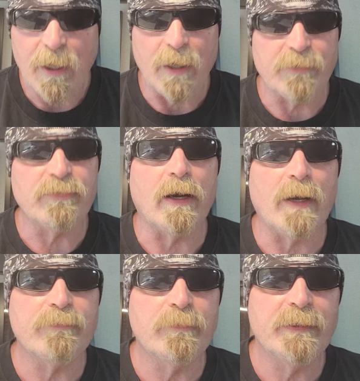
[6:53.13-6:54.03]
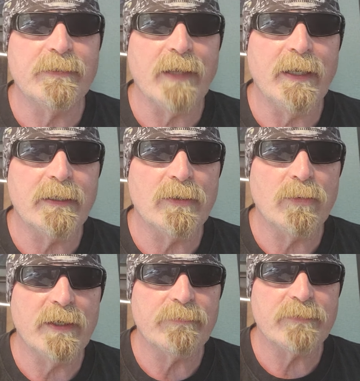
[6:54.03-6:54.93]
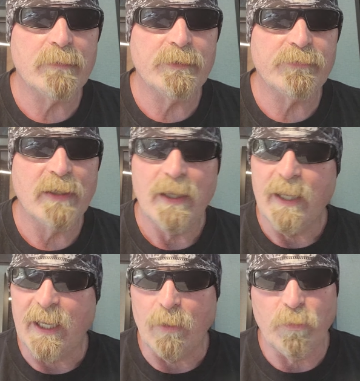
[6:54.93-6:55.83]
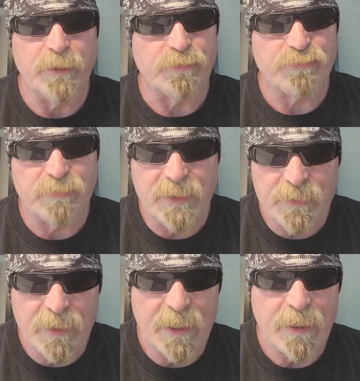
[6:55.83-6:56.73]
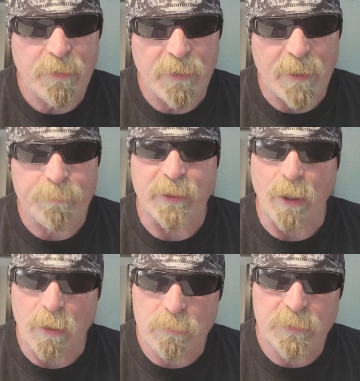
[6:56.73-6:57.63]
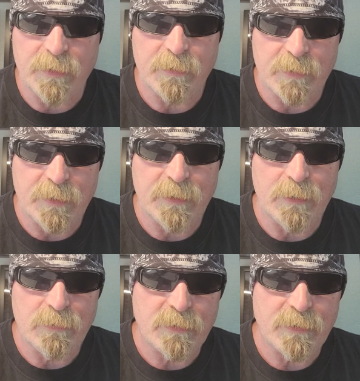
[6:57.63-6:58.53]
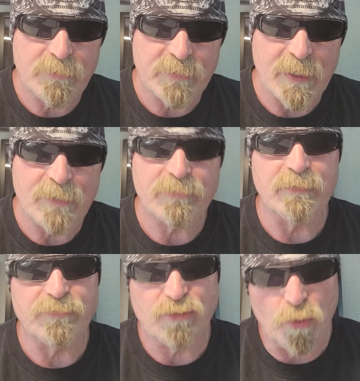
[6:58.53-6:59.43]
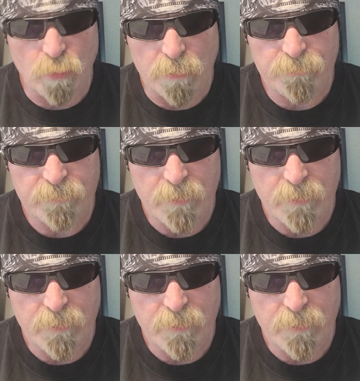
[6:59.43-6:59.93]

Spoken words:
Our jobs have been taken away from us, and we are treated like crap. The only thing they look at us as is tools.